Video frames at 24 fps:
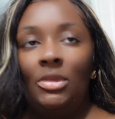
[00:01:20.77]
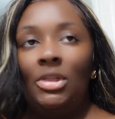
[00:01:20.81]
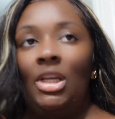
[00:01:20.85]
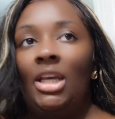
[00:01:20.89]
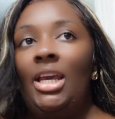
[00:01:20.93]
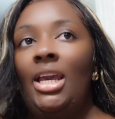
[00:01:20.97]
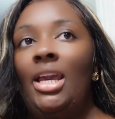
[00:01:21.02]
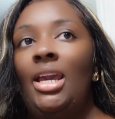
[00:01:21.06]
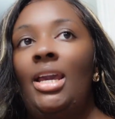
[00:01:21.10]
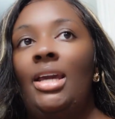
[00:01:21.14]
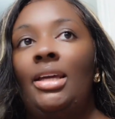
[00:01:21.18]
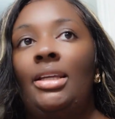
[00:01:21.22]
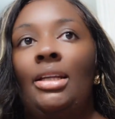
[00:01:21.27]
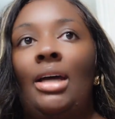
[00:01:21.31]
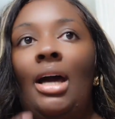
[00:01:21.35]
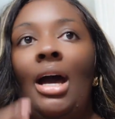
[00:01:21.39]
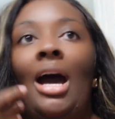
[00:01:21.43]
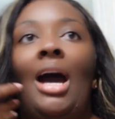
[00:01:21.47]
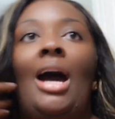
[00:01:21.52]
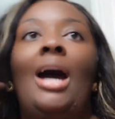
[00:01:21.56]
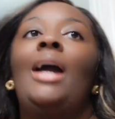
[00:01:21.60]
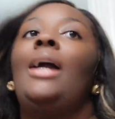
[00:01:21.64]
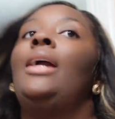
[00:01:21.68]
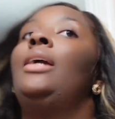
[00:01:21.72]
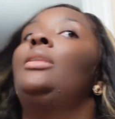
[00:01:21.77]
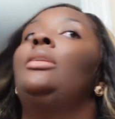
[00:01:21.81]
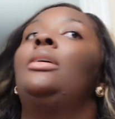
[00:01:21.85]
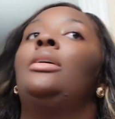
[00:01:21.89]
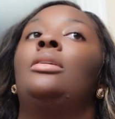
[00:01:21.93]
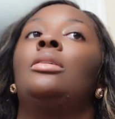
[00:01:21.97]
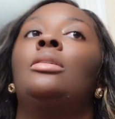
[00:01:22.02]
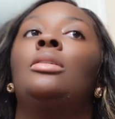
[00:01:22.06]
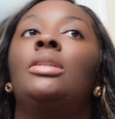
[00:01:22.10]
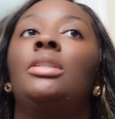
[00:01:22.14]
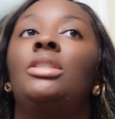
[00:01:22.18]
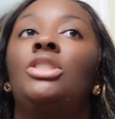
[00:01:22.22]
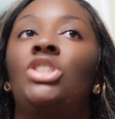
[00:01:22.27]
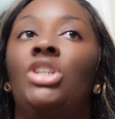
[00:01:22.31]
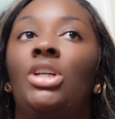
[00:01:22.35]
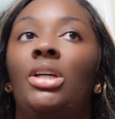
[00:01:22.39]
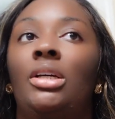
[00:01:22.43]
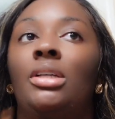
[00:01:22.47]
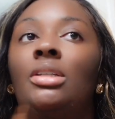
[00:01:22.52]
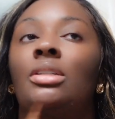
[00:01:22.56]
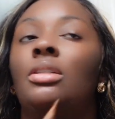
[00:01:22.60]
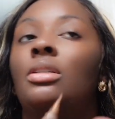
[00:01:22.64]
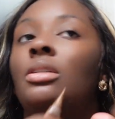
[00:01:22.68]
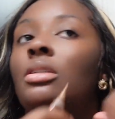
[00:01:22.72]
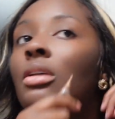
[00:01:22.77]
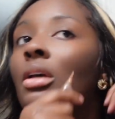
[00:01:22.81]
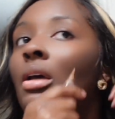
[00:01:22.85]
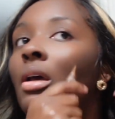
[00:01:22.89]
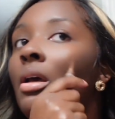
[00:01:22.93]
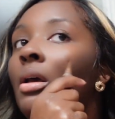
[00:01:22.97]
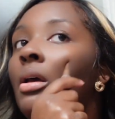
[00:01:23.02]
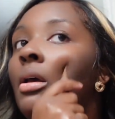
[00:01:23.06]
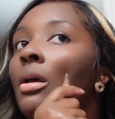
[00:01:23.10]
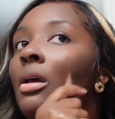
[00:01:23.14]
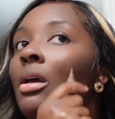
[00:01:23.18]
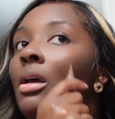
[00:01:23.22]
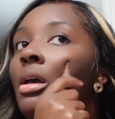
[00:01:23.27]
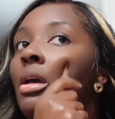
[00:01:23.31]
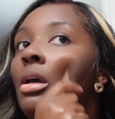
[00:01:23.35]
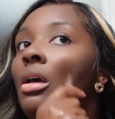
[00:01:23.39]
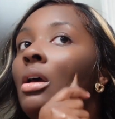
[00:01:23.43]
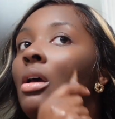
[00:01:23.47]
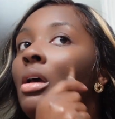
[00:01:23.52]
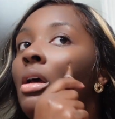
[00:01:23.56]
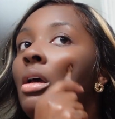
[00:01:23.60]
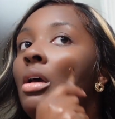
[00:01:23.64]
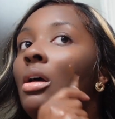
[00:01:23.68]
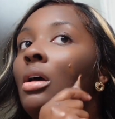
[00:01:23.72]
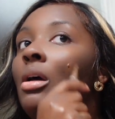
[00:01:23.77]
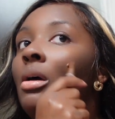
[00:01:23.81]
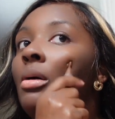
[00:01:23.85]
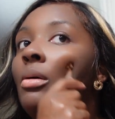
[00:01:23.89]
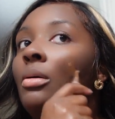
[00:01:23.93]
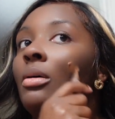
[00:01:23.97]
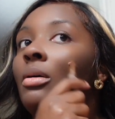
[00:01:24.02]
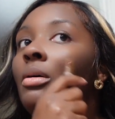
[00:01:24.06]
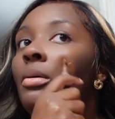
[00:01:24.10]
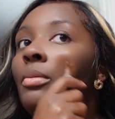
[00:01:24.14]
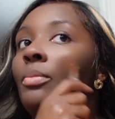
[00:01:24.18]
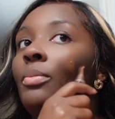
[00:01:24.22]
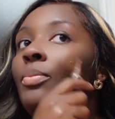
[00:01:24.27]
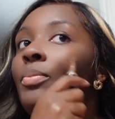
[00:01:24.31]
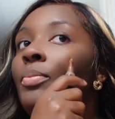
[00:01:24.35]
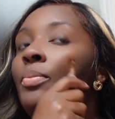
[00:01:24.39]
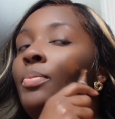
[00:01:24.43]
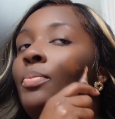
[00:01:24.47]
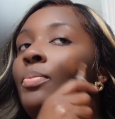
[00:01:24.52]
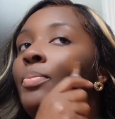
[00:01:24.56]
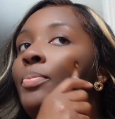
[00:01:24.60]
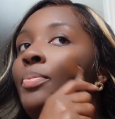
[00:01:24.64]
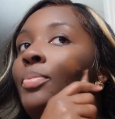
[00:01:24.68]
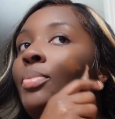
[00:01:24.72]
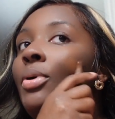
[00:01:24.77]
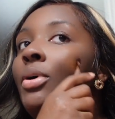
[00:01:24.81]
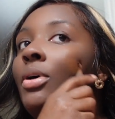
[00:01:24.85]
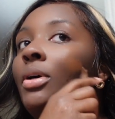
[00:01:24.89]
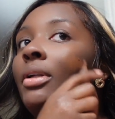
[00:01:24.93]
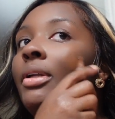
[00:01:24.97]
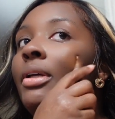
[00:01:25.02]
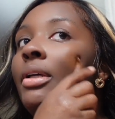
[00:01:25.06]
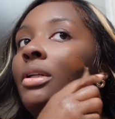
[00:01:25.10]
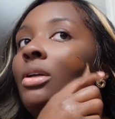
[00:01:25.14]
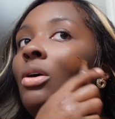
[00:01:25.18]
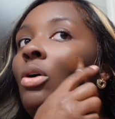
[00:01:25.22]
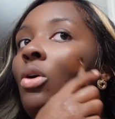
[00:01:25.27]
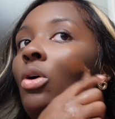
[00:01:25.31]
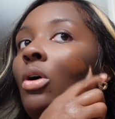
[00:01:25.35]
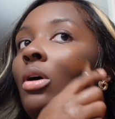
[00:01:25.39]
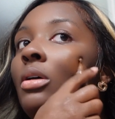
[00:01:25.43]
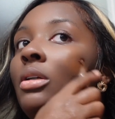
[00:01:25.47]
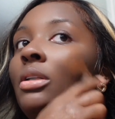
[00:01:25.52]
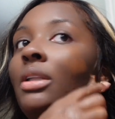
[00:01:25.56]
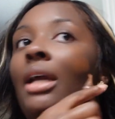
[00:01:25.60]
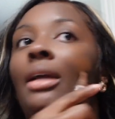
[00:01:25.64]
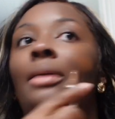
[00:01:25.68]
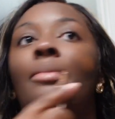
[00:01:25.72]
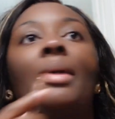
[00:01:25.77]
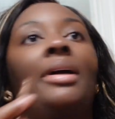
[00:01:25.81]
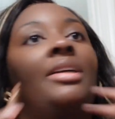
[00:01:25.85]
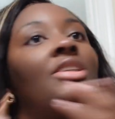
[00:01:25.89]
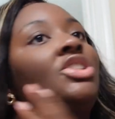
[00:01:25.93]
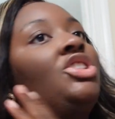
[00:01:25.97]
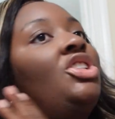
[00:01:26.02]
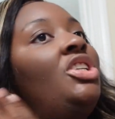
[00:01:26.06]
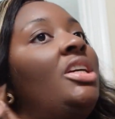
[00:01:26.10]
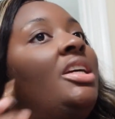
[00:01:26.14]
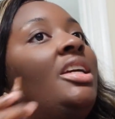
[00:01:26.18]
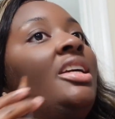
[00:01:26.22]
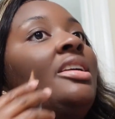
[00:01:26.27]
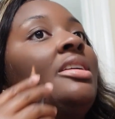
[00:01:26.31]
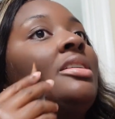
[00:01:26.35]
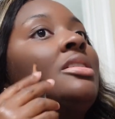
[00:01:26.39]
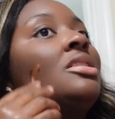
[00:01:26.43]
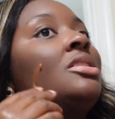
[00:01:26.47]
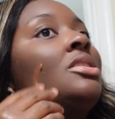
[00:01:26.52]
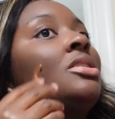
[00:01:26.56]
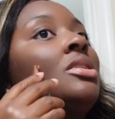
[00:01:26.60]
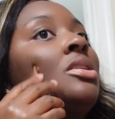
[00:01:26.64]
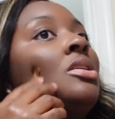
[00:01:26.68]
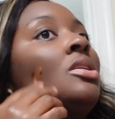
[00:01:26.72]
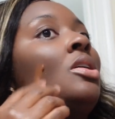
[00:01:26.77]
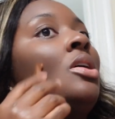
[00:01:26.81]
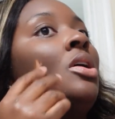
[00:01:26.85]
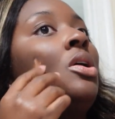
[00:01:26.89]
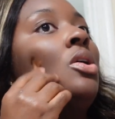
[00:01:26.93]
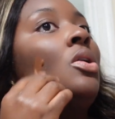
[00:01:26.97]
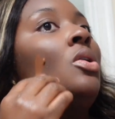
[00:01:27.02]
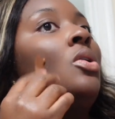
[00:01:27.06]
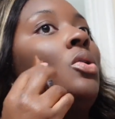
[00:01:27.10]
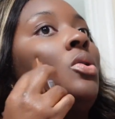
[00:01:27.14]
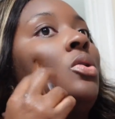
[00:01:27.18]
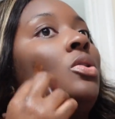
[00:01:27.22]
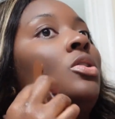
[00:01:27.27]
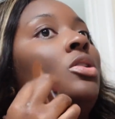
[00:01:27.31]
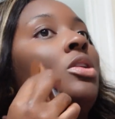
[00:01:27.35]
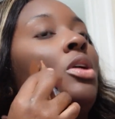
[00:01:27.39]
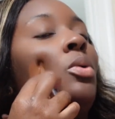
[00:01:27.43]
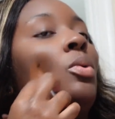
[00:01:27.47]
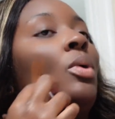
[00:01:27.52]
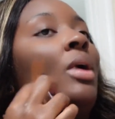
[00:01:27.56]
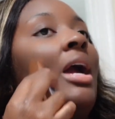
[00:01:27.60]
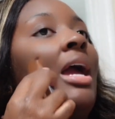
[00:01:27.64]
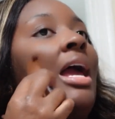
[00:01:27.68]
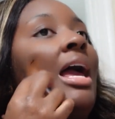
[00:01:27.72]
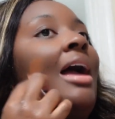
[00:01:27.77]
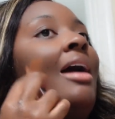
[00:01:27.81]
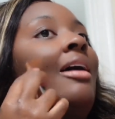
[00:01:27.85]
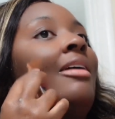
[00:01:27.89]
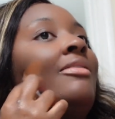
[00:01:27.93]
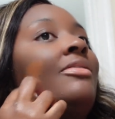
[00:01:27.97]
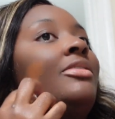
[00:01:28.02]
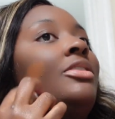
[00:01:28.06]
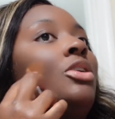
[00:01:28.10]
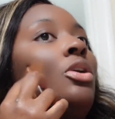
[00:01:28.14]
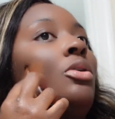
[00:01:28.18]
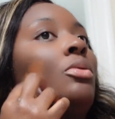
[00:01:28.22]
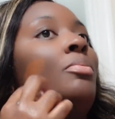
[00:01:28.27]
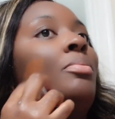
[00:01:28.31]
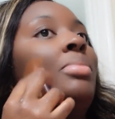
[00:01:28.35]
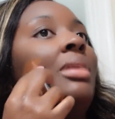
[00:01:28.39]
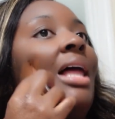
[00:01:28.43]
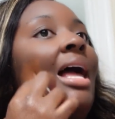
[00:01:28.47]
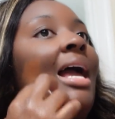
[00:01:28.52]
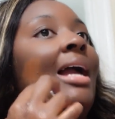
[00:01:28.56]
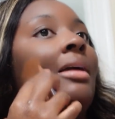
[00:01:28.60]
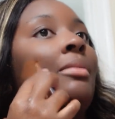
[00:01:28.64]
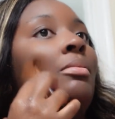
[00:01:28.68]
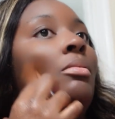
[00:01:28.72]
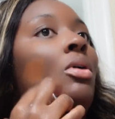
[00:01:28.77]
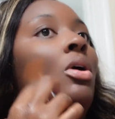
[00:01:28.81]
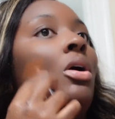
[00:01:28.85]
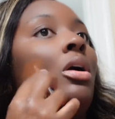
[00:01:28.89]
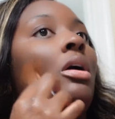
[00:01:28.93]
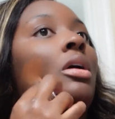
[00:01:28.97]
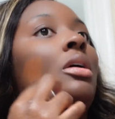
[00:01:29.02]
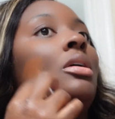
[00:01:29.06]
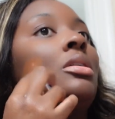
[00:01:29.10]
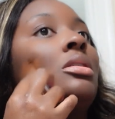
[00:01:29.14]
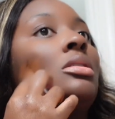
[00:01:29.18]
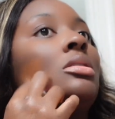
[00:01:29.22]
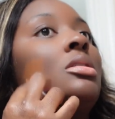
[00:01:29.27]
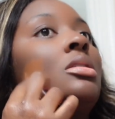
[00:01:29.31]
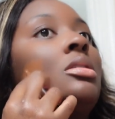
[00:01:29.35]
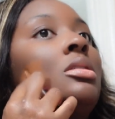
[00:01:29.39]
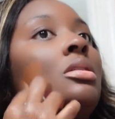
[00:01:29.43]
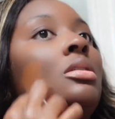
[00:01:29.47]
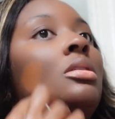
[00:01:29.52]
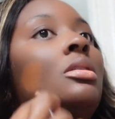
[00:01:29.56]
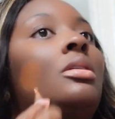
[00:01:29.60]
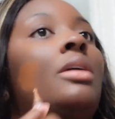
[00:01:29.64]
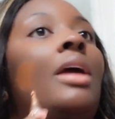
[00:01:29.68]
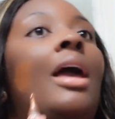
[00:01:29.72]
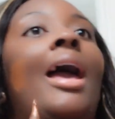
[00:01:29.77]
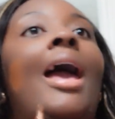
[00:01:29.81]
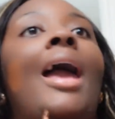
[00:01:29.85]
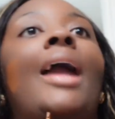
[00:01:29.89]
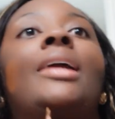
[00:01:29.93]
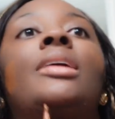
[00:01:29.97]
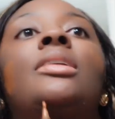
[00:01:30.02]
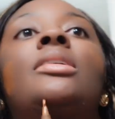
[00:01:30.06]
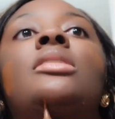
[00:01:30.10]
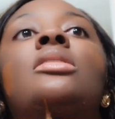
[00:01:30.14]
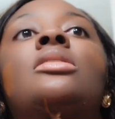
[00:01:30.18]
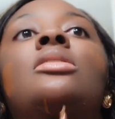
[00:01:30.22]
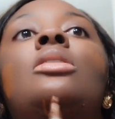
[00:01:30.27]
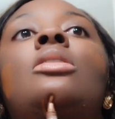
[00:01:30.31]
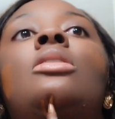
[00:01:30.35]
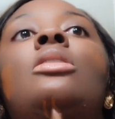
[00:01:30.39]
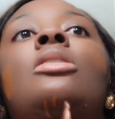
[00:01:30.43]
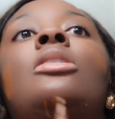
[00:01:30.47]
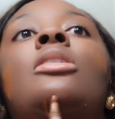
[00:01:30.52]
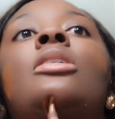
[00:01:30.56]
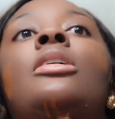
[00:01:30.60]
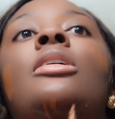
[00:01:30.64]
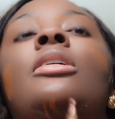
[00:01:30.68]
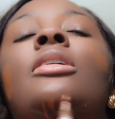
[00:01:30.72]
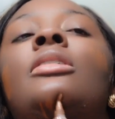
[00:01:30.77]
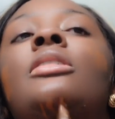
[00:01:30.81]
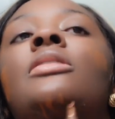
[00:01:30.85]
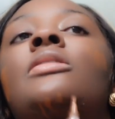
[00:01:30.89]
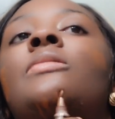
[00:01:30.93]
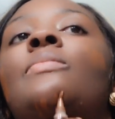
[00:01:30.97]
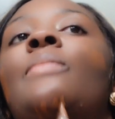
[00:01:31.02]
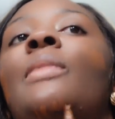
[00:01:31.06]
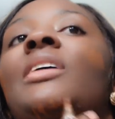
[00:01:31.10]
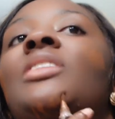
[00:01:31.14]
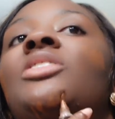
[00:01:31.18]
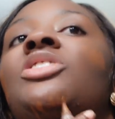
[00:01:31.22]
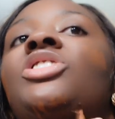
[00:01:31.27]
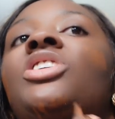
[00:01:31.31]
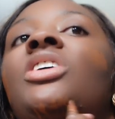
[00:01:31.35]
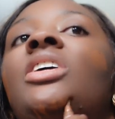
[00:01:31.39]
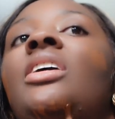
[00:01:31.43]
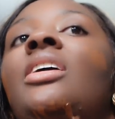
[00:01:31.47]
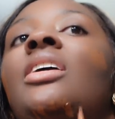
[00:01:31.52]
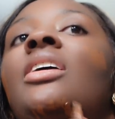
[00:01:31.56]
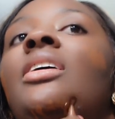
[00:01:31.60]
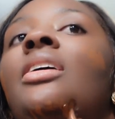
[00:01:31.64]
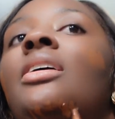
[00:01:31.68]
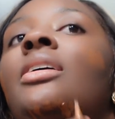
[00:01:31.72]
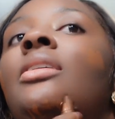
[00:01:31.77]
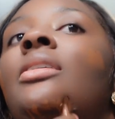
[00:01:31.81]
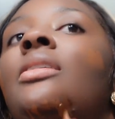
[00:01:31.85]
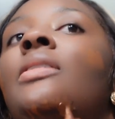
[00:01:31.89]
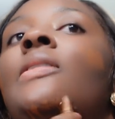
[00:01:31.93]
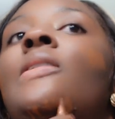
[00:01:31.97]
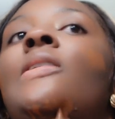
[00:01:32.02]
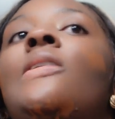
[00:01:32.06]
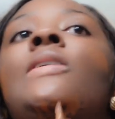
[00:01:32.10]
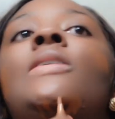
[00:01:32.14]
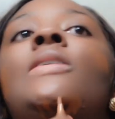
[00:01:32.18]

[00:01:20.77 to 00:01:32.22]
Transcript: and I literally just put it on like my cheeks, you know, where I have, you know, black marks, acne scars, my chin,